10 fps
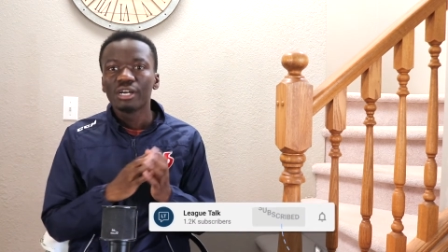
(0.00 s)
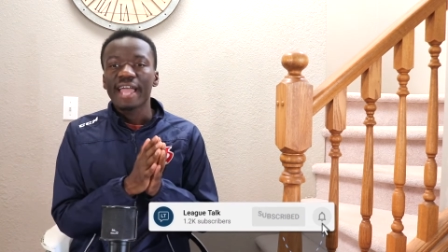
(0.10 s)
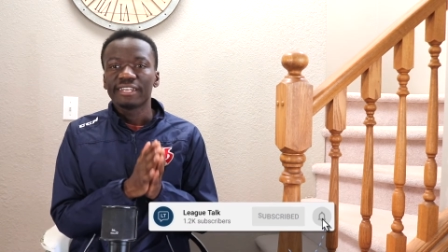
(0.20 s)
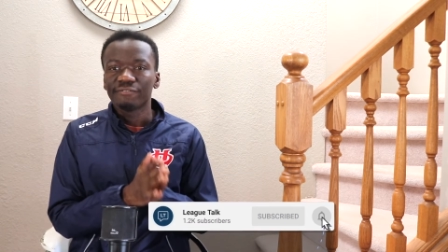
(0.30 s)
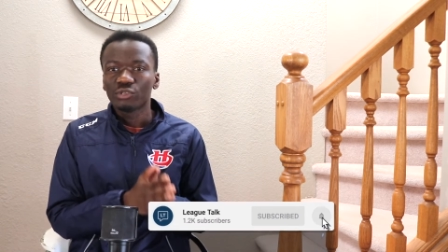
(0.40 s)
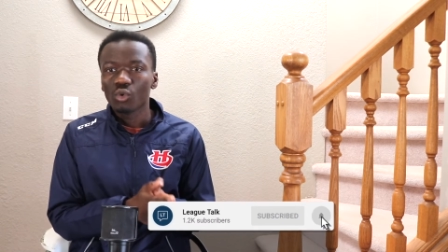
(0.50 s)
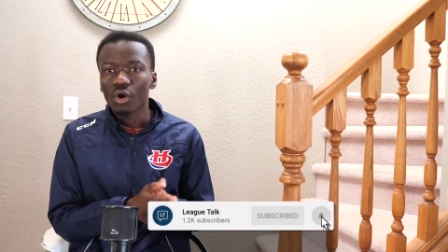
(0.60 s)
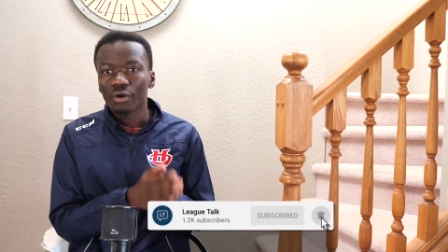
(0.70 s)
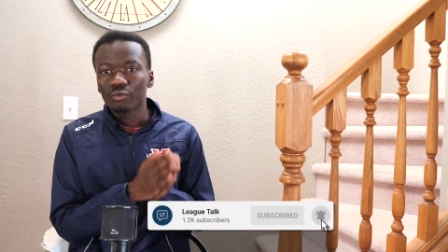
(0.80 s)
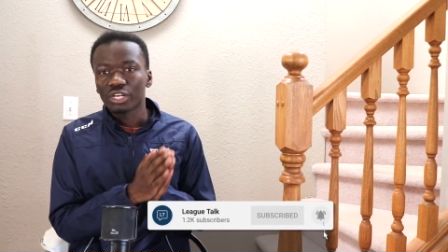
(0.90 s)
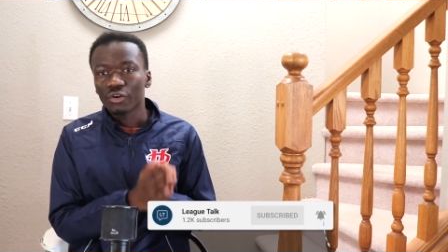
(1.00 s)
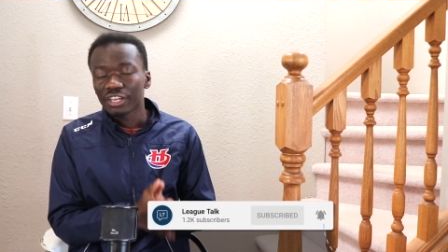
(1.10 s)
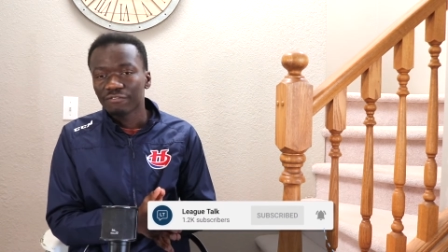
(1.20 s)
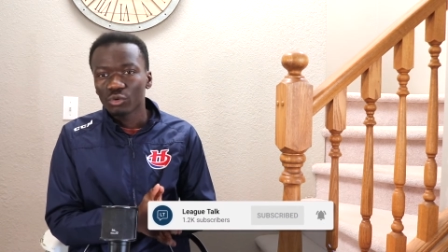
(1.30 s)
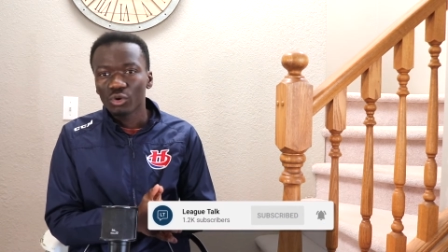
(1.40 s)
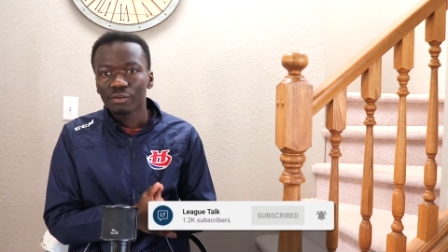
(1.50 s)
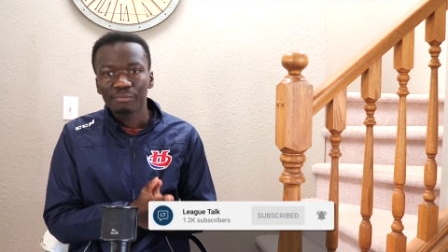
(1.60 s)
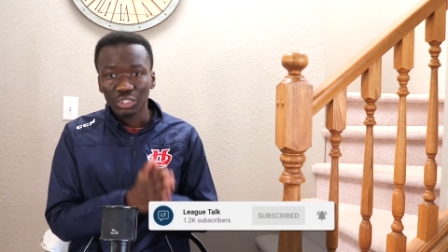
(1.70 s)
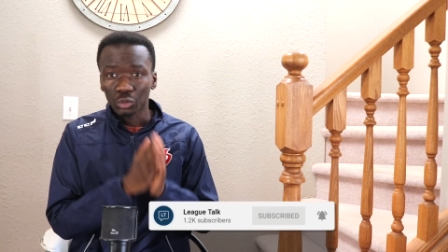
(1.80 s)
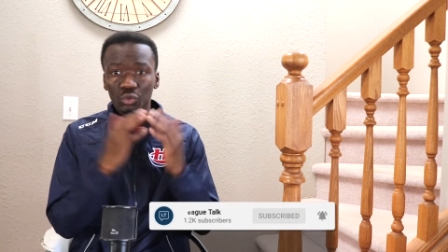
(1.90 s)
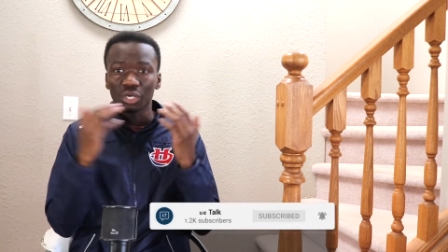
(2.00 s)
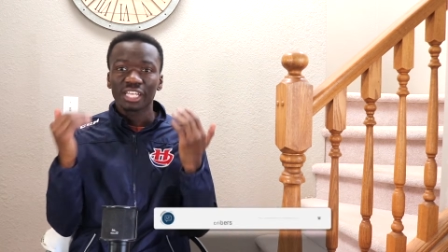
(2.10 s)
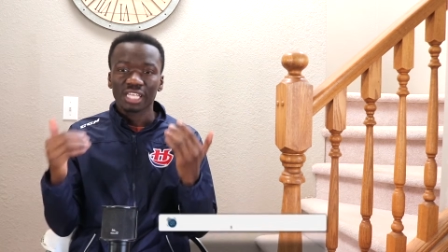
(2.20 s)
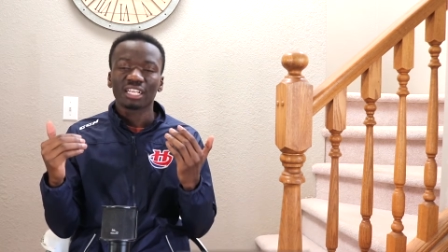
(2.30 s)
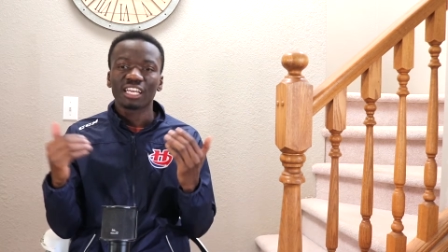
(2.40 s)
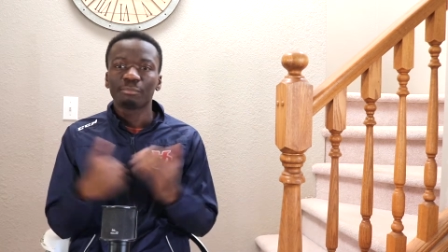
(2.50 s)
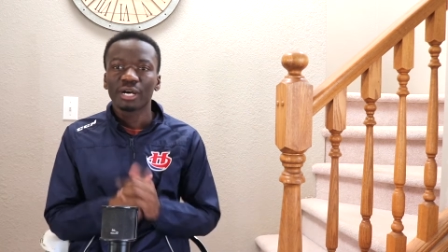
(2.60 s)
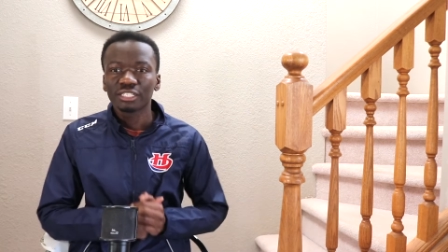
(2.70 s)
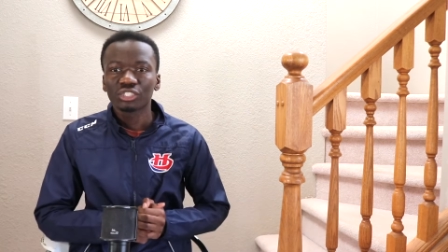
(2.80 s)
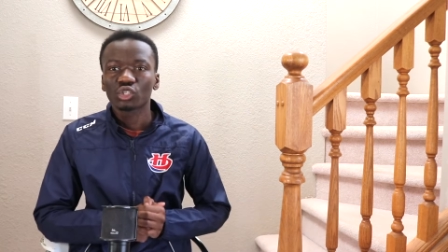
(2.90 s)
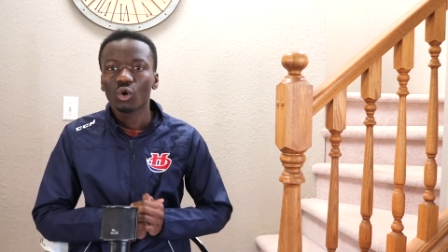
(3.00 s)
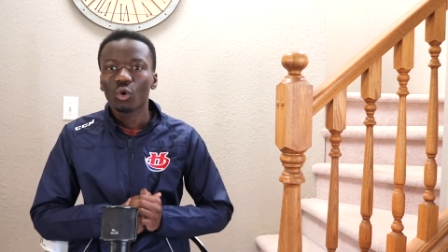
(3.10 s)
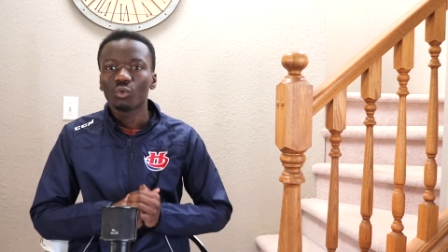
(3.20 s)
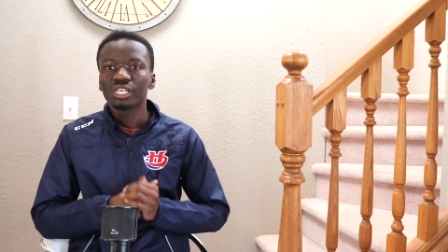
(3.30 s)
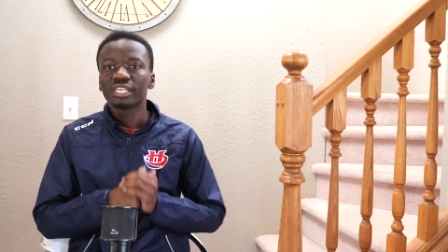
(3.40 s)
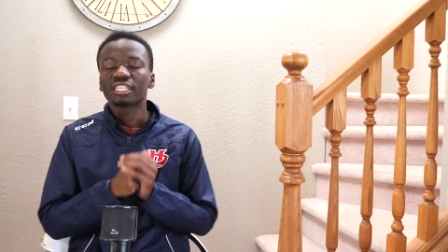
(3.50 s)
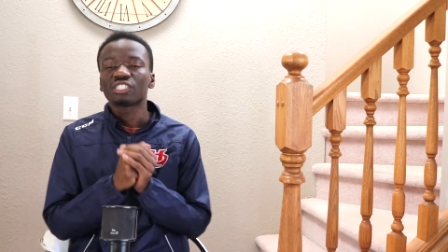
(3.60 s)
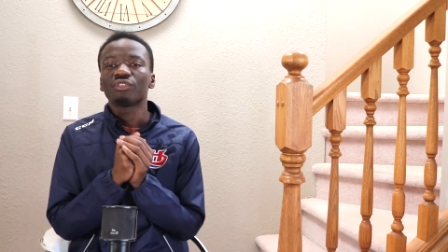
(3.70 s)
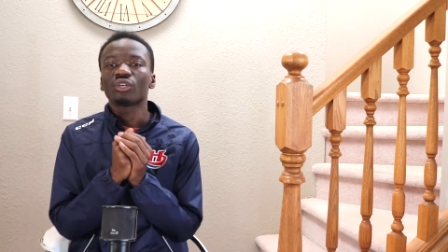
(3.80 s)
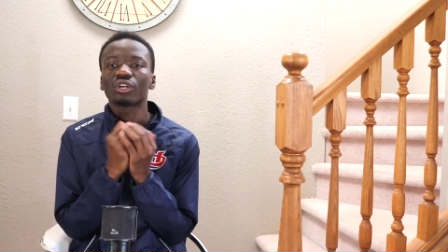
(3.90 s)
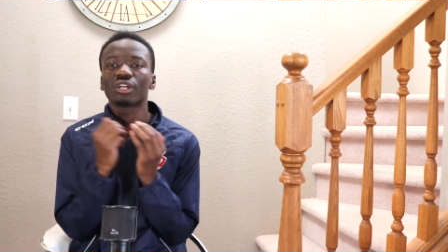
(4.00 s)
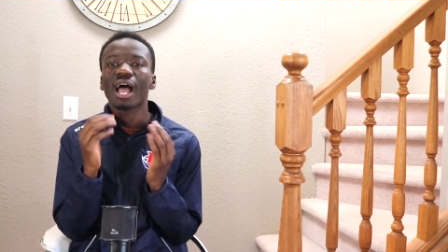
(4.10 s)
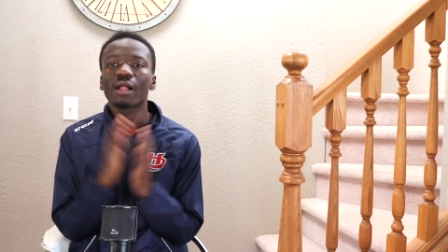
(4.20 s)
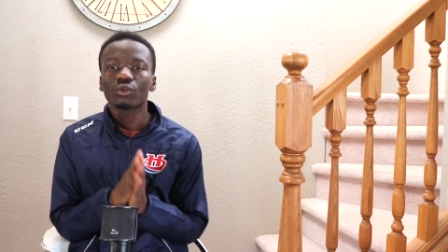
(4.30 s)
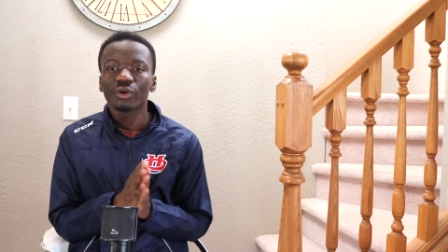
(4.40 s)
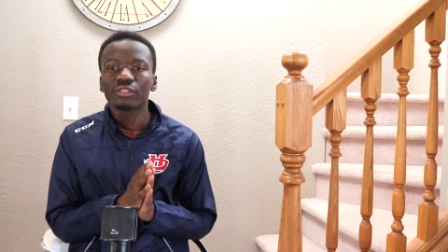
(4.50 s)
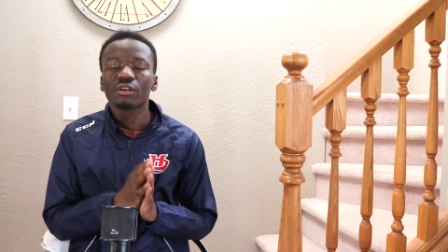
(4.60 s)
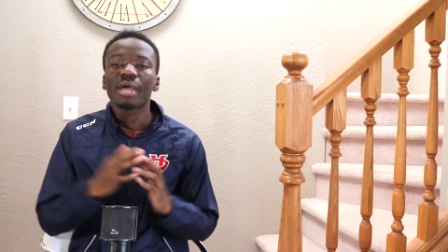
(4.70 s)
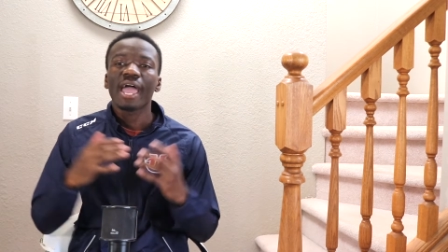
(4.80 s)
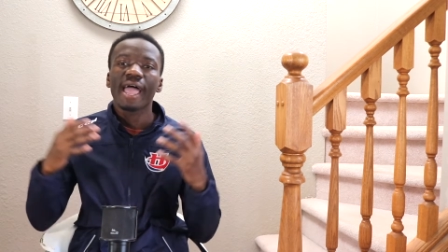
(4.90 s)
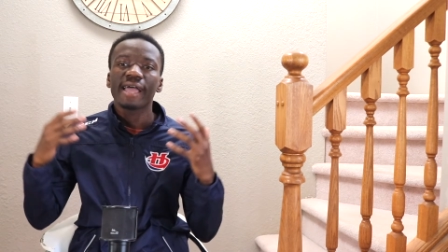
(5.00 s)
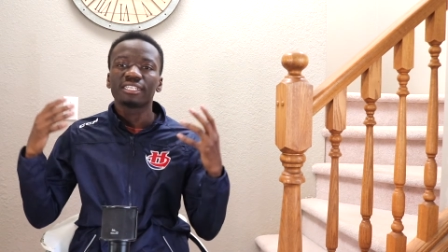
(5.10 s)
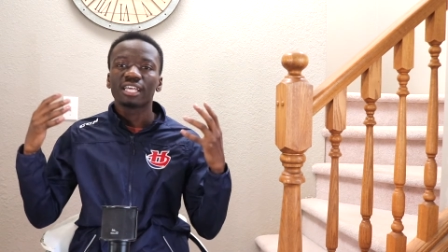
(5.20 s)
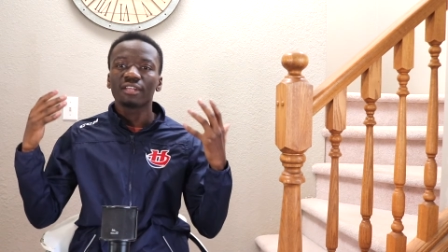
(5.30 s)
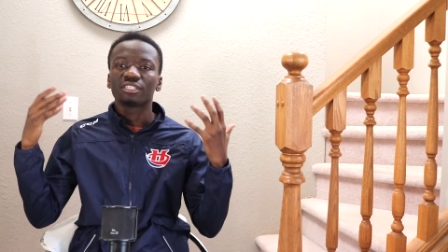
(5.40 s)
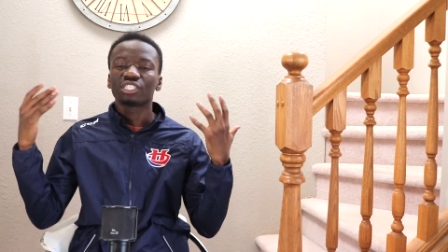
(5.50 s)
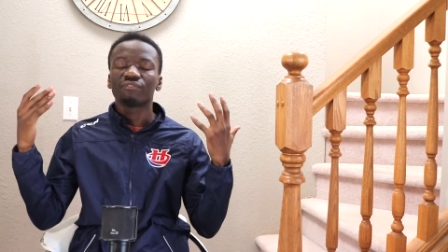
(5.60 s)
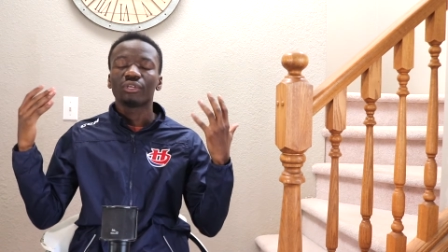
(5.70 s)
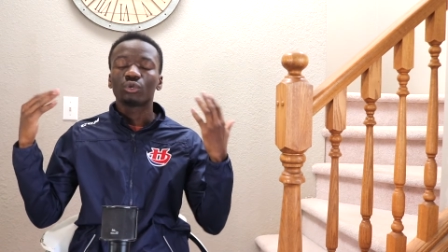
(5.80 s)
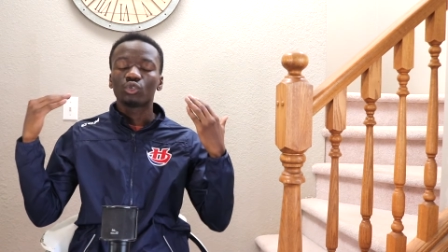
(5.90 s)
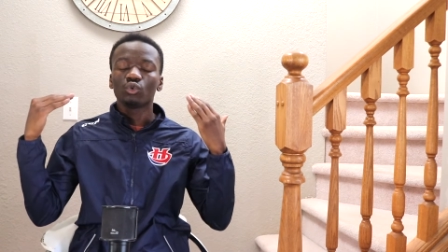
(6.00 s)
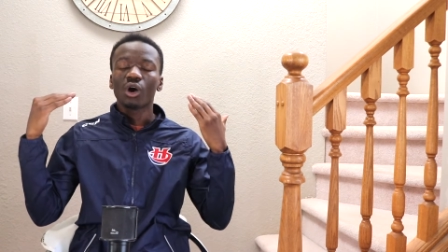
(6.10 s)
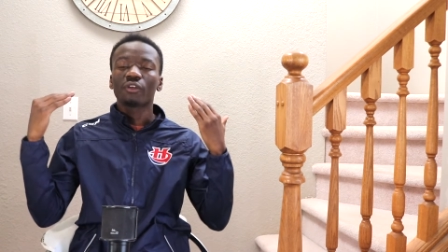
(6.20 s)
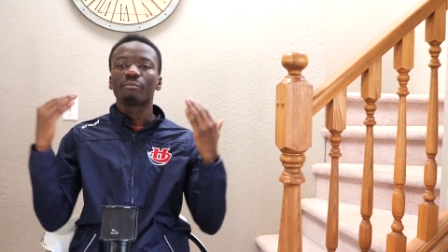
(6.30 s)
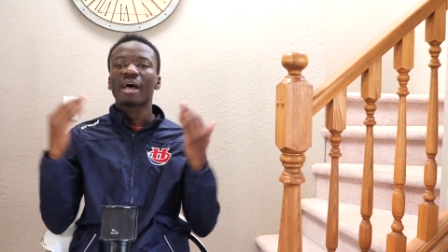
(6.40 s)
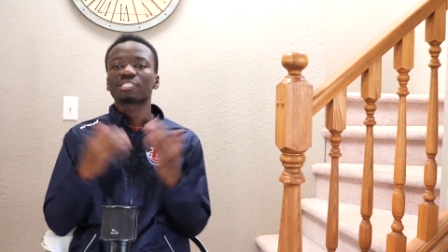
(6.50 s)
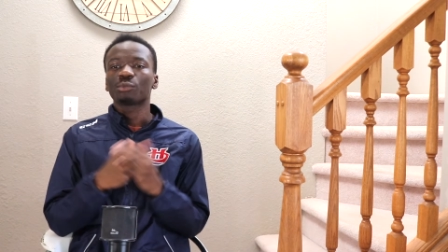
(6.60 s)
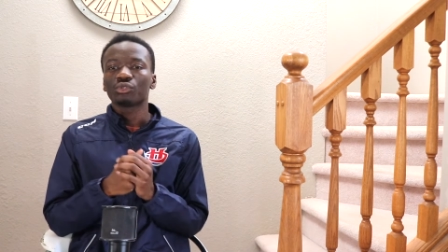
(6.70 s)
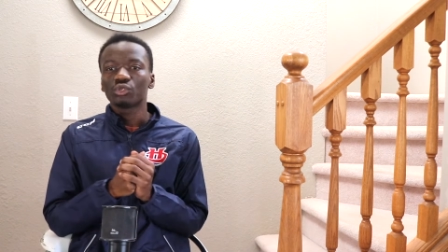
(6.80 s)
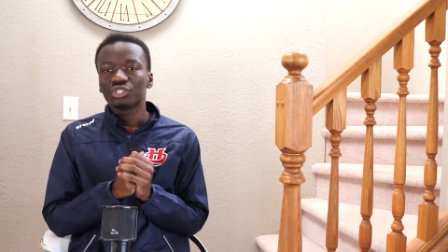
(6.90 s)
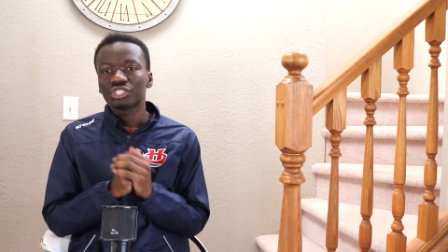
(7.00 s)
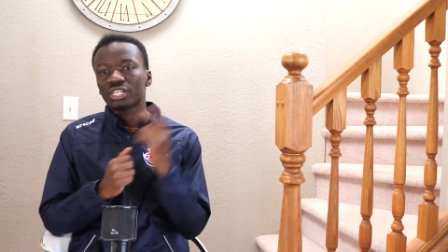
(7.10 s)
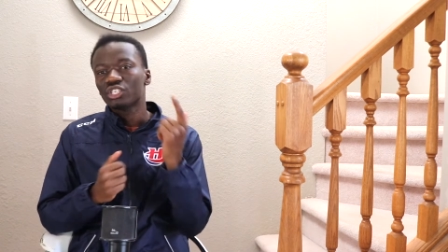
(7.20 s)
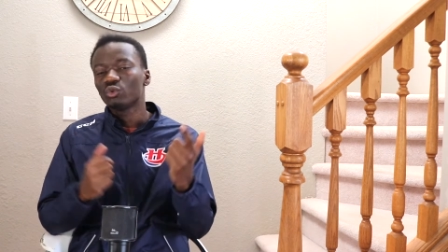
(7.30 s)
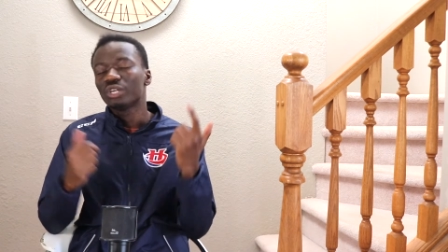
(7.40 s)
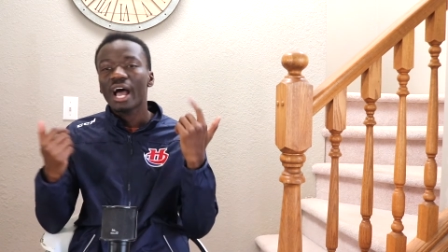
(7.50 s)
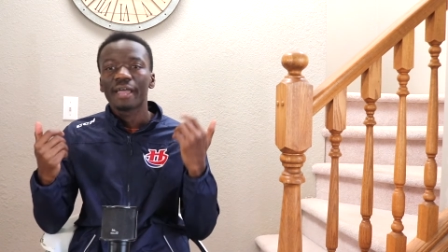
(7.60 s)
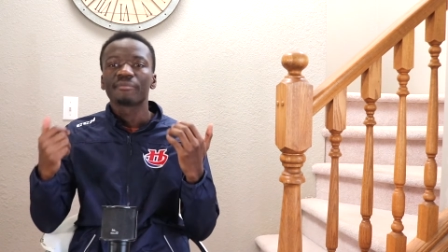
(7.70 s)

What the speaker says: And if you are a recurring viewer, make sure to hit that like button so we can get this video on an algorithm and get this video to other basketball enthusiasts like you and I.